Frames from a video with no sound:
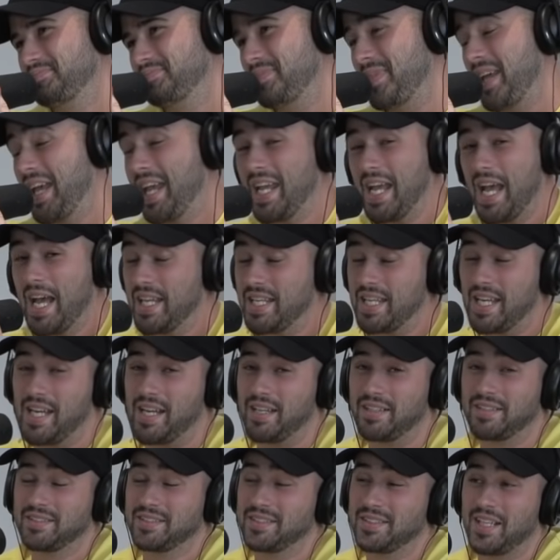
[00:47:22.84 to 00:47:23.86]
Hey, uh, yeah.
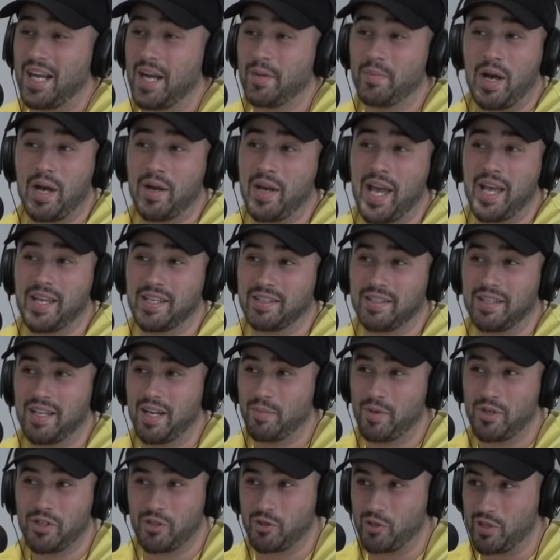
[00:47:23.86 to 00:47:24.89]
I'm. Uh, hey,
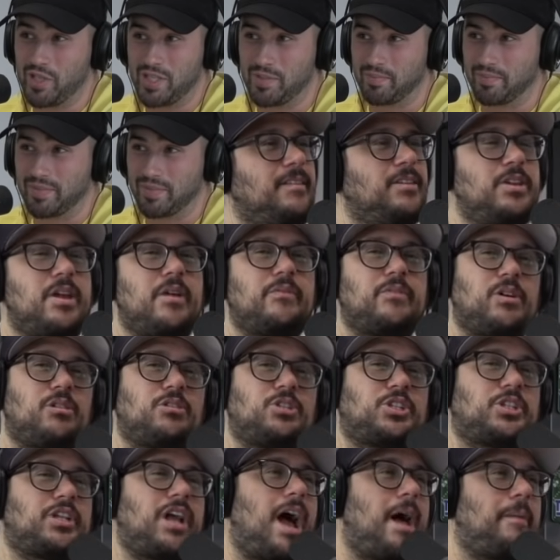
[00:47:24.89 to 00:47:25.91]
I'm on your team. You ever go
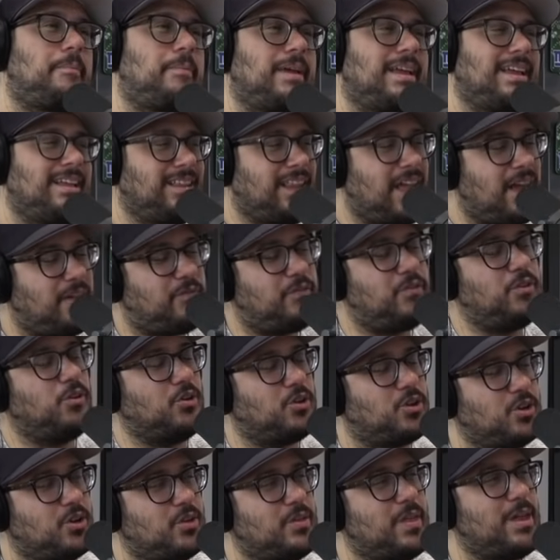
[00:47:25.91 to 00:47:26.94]
shopping and, like, feel
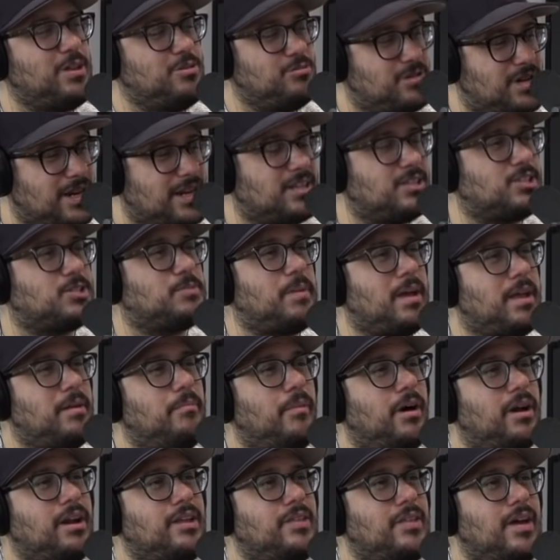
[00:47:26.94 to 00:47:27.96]
good that you didn't spend
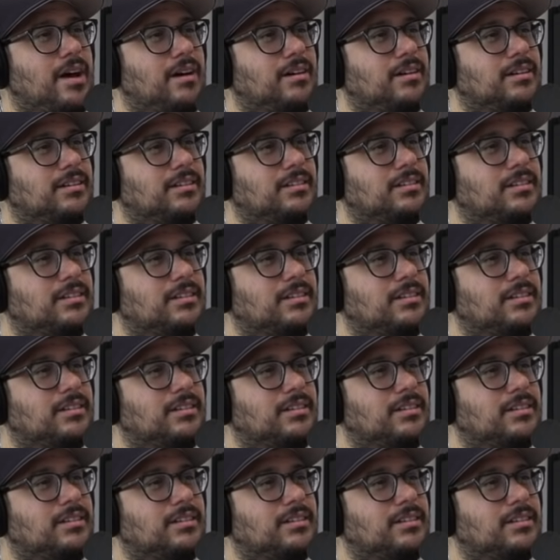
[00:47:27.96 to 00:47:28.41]
money, though?